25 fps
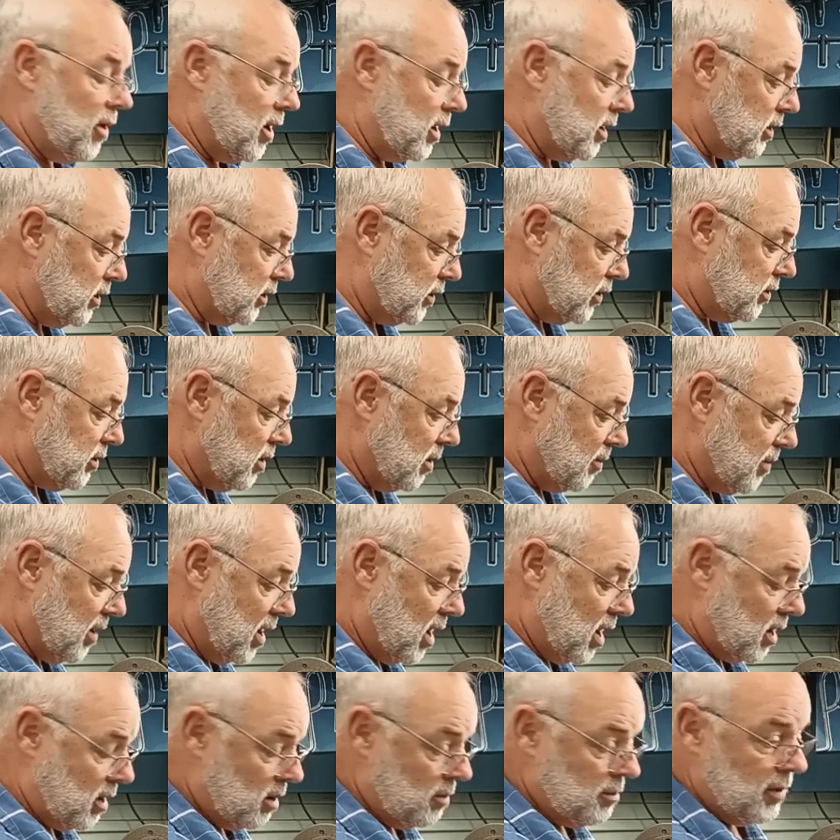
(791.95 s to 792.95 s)
to strip out,
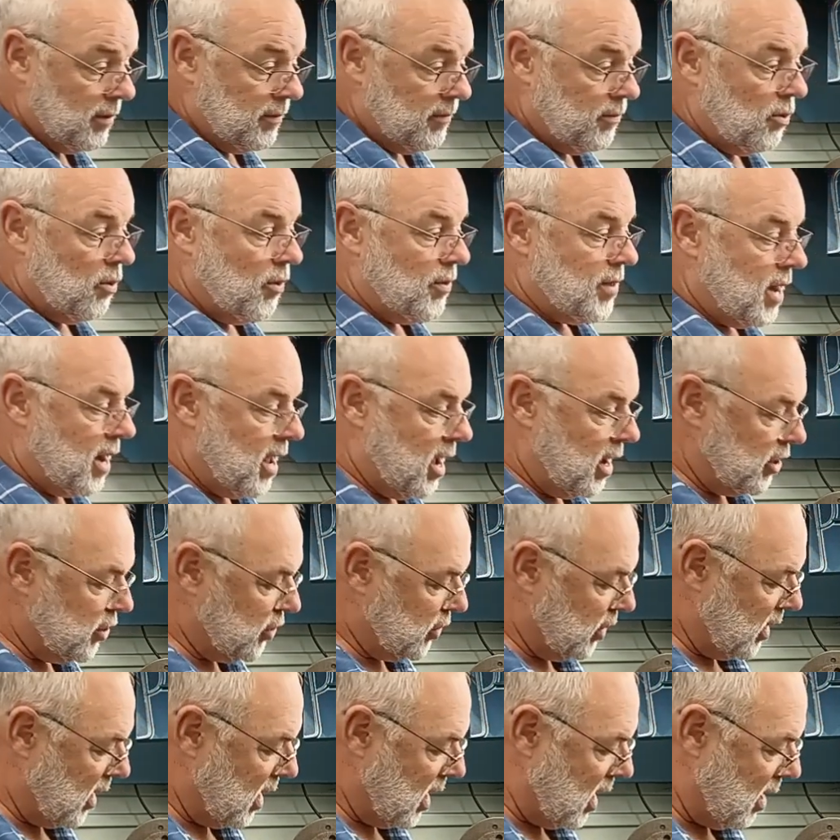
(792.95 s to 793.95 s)
and before that actually
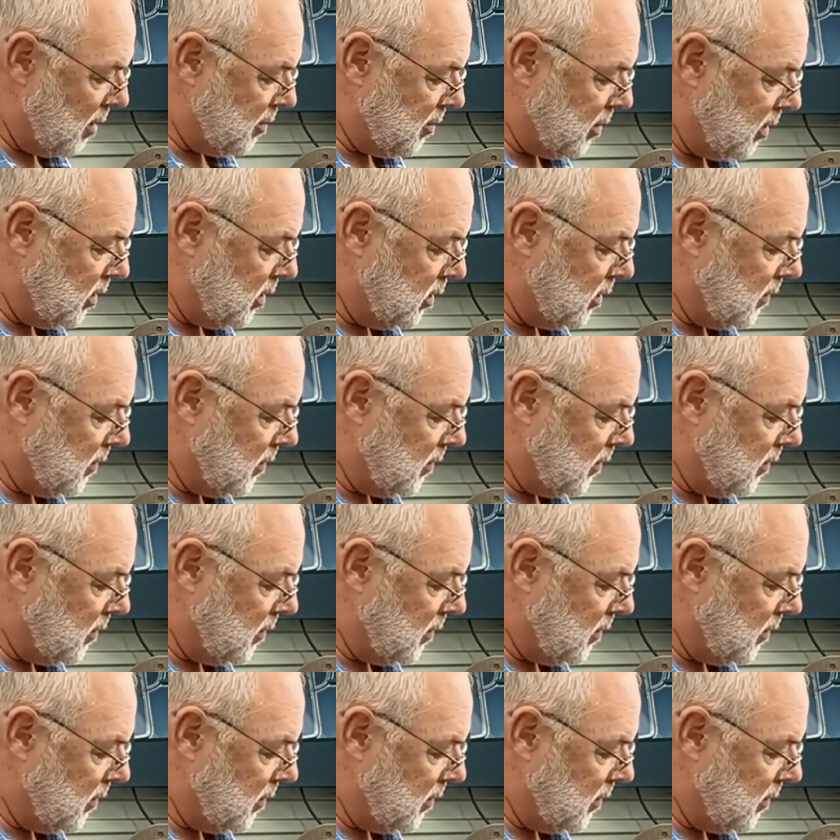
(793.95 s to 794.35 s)
happened,